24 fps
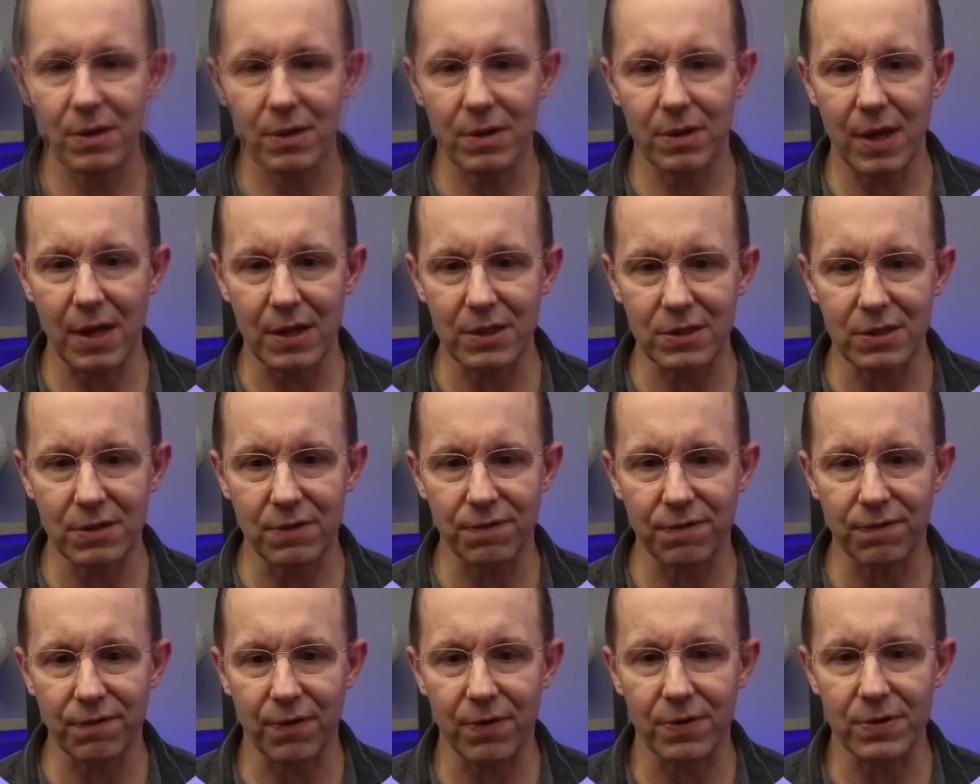That's the
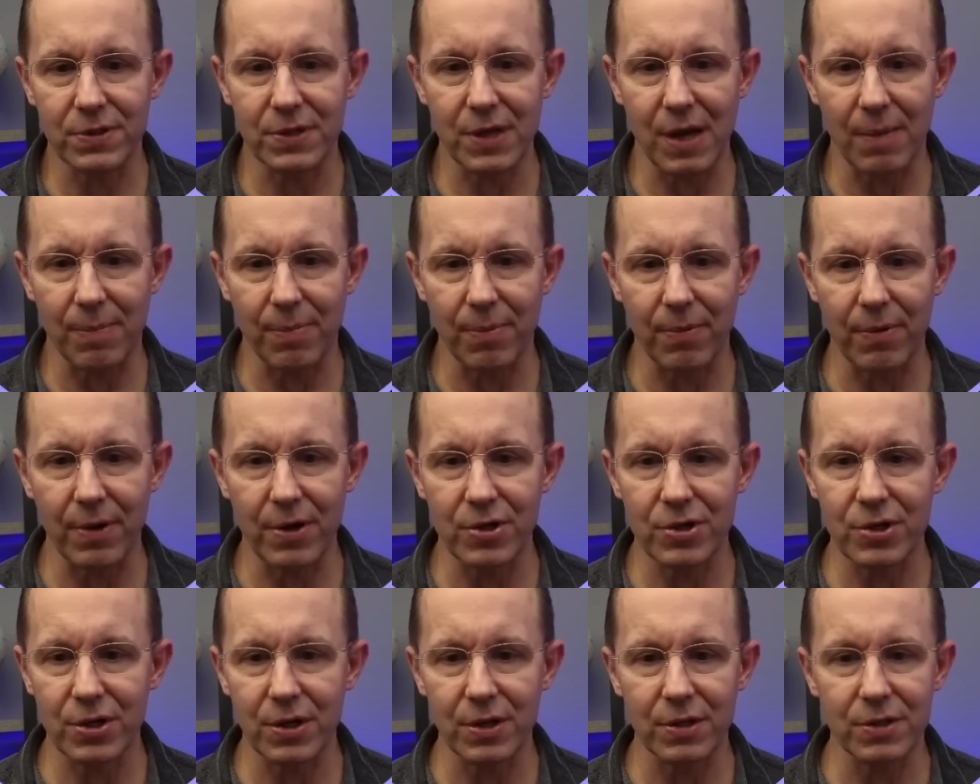first
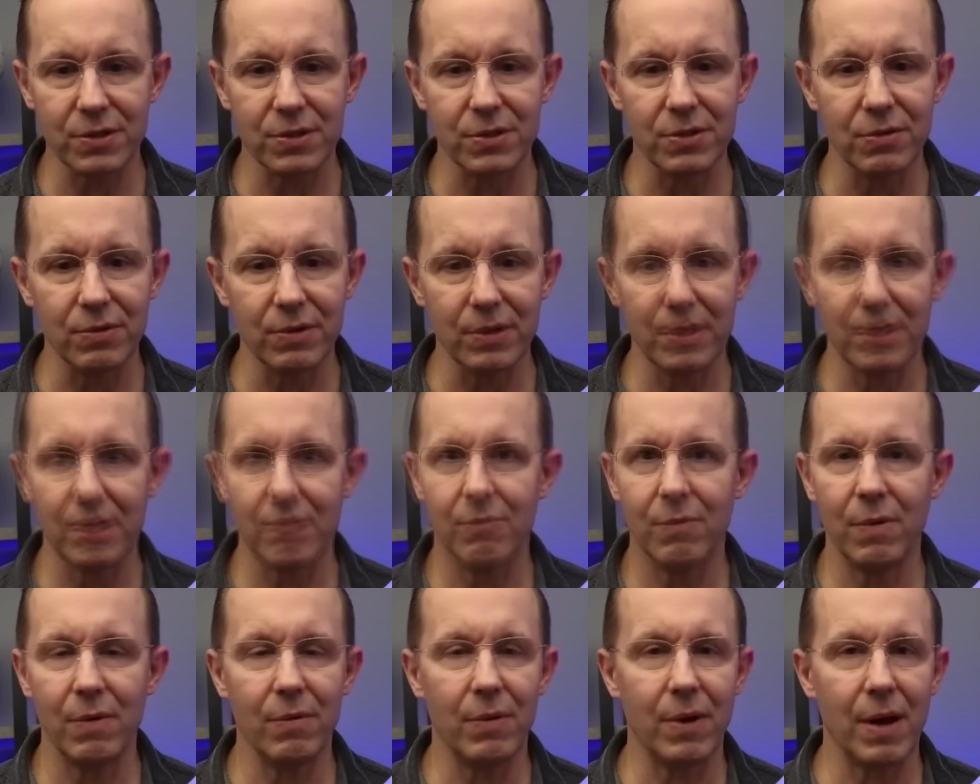operation it's doing.
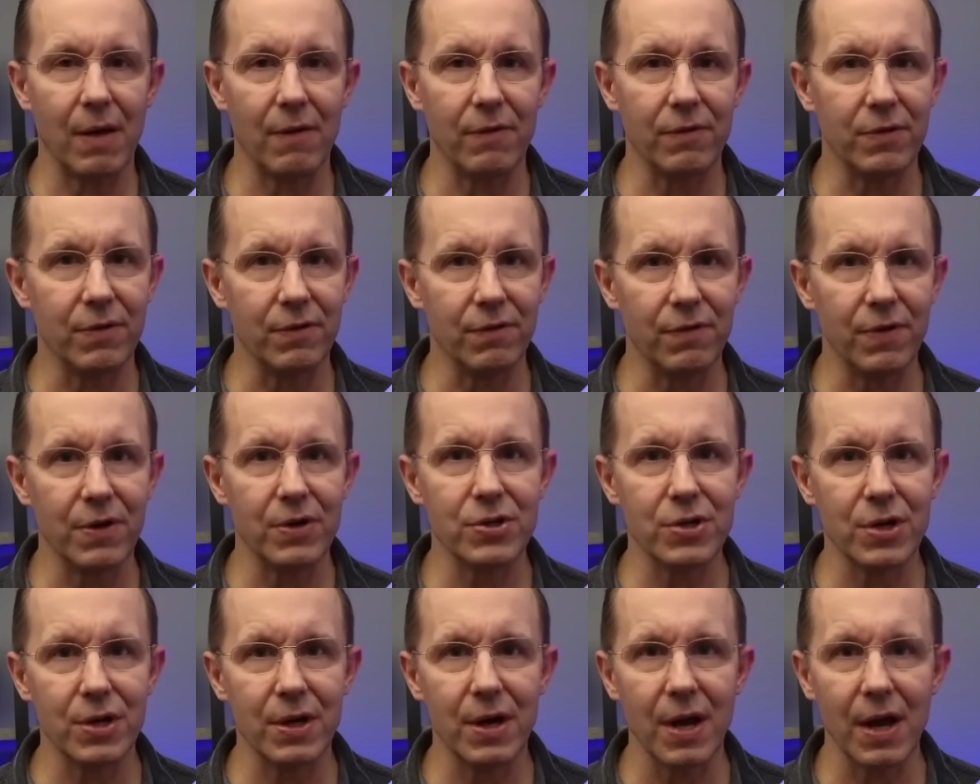We would have
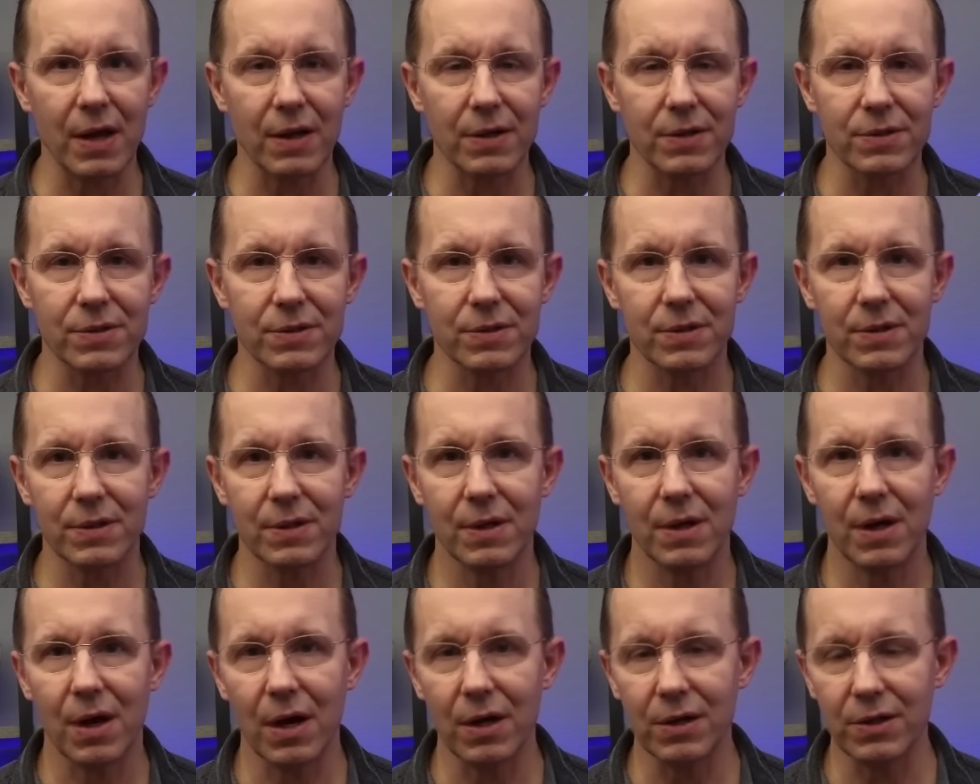division next,
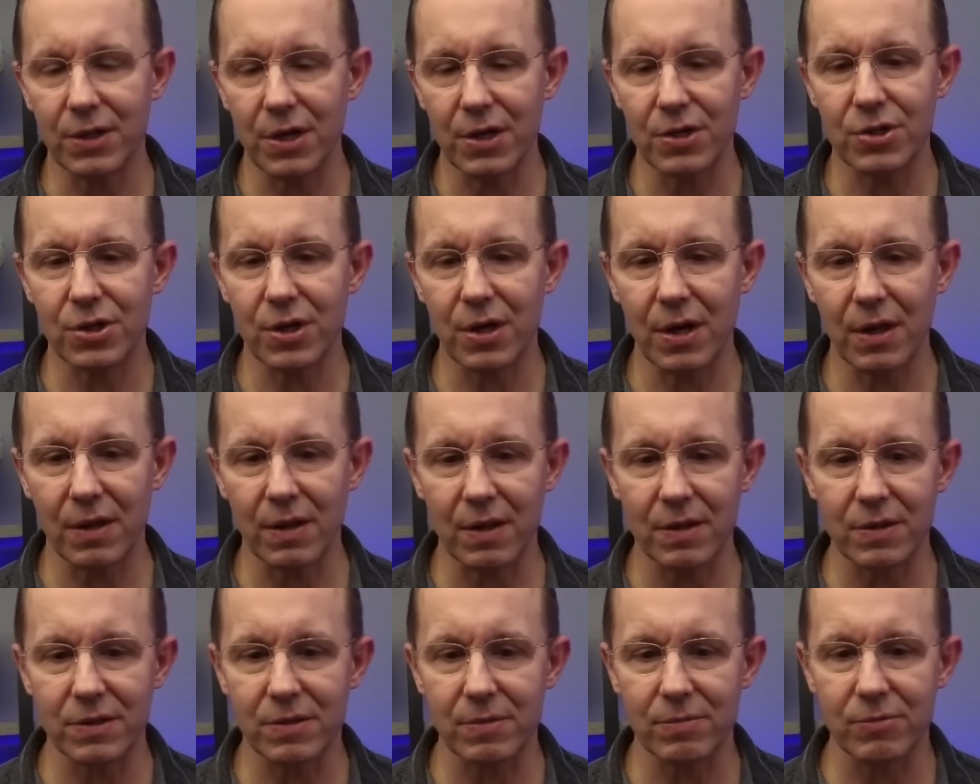addition, and
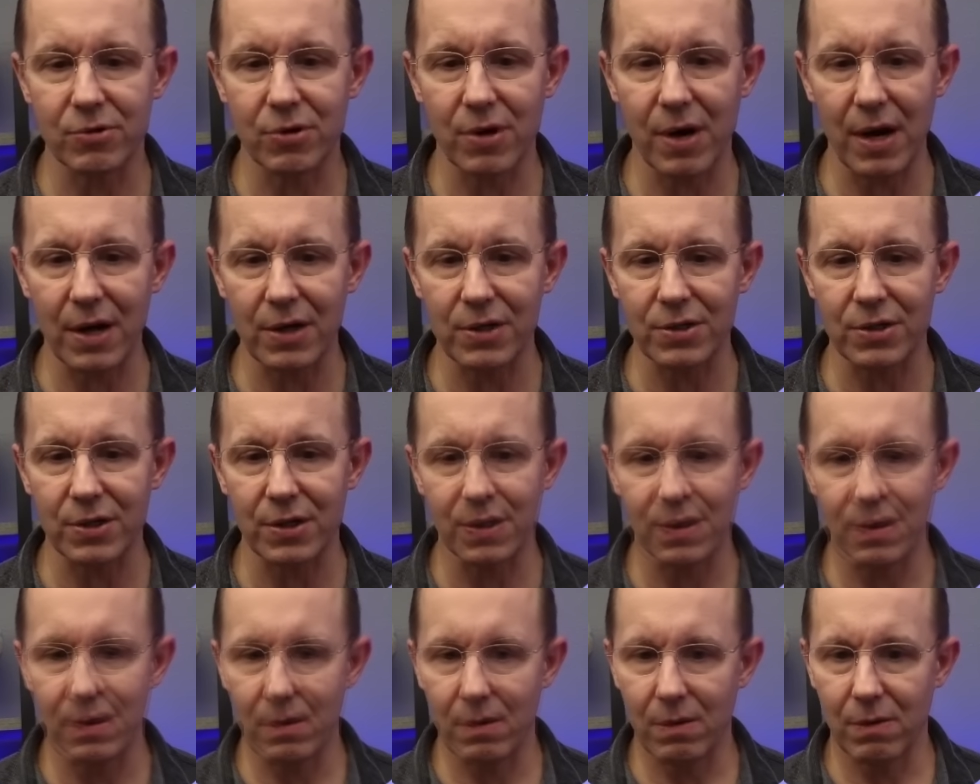then
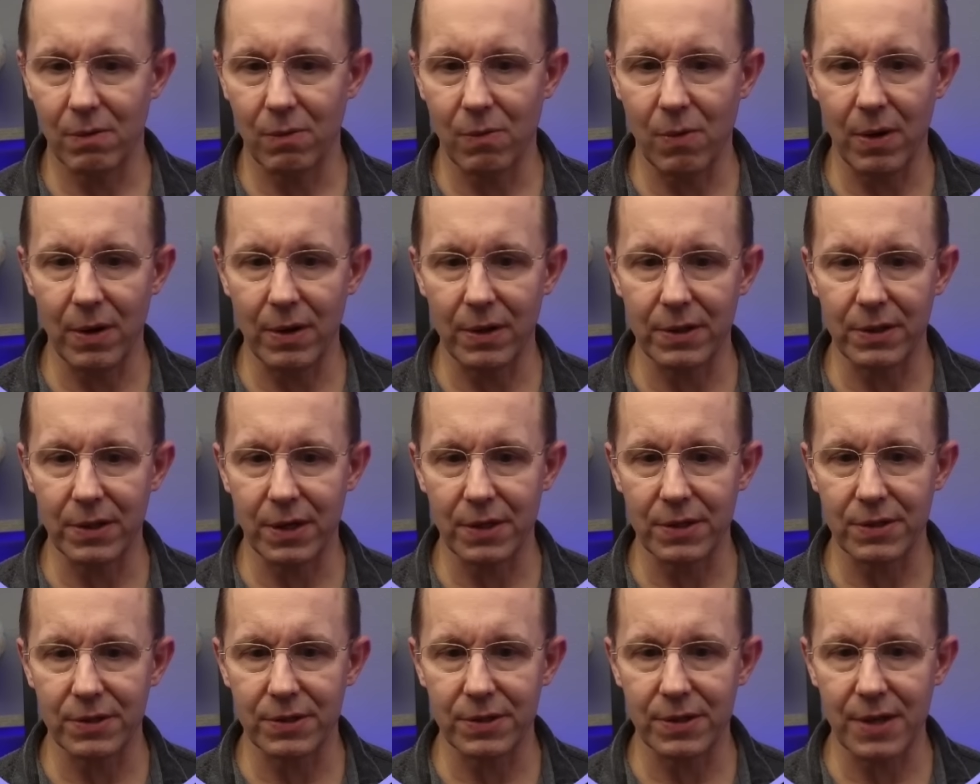subtraction. What it
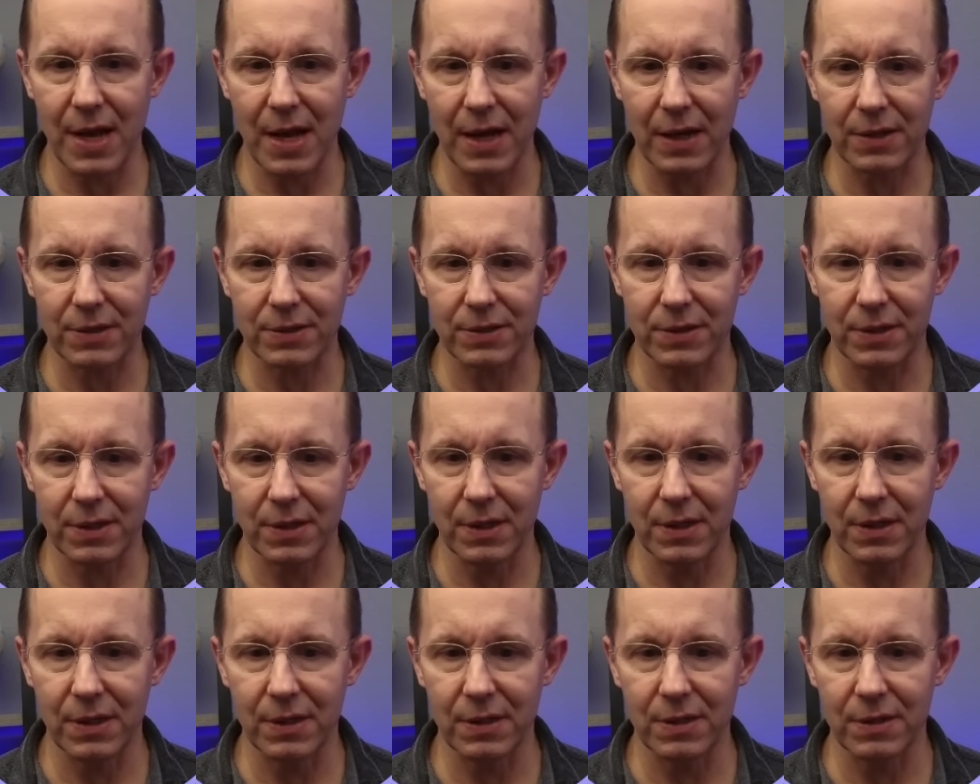does next
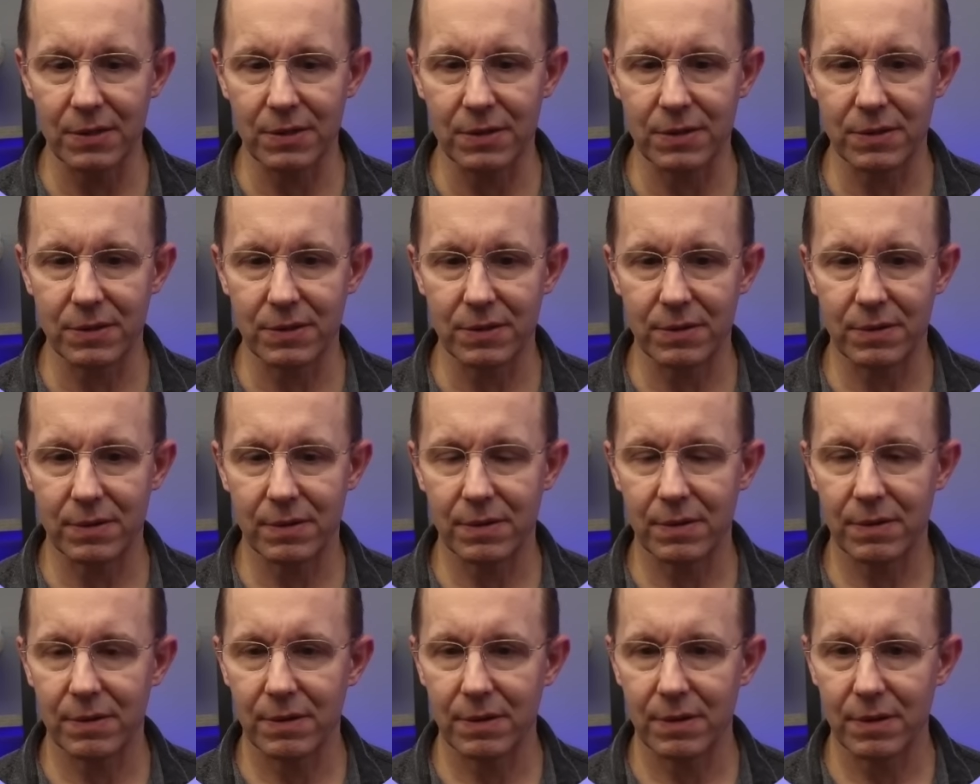is
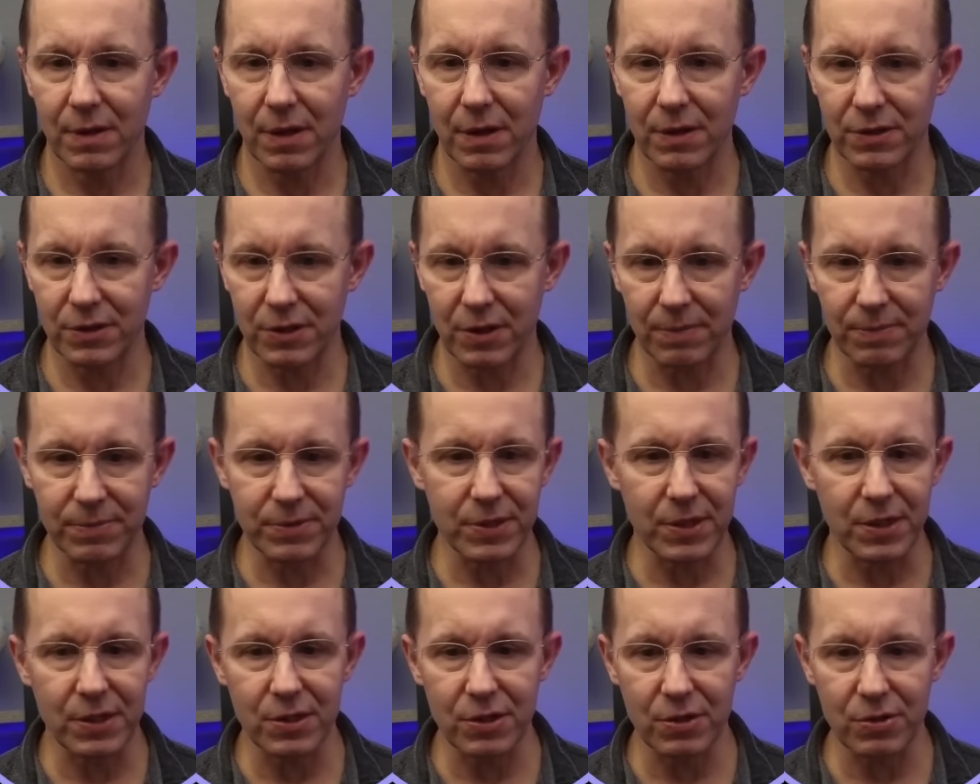a
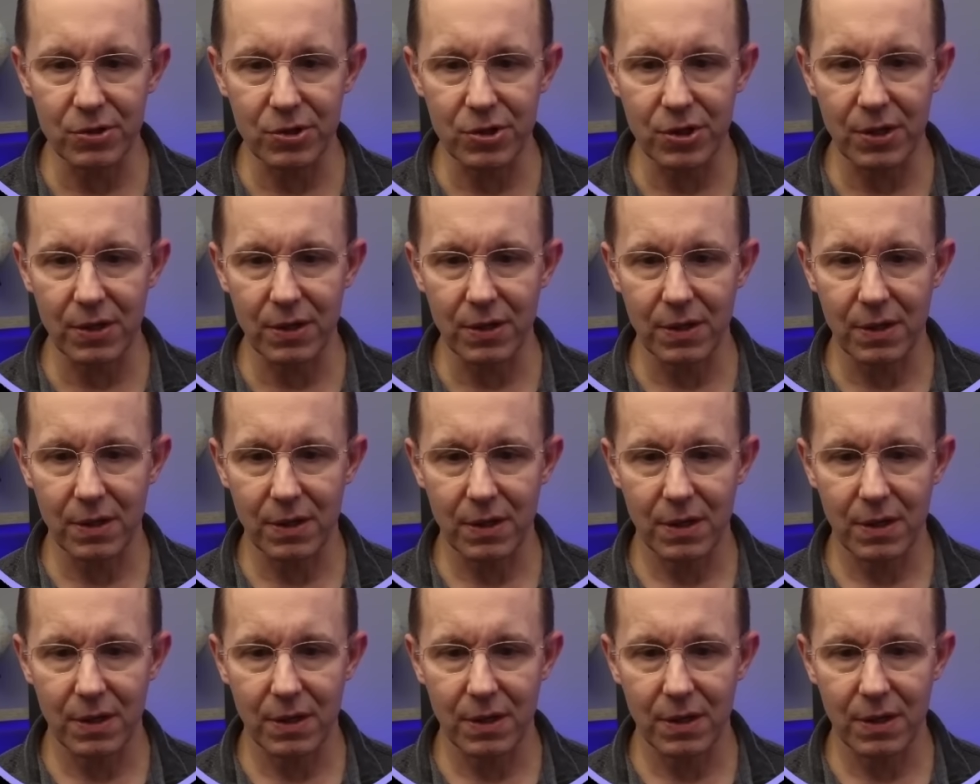substitution.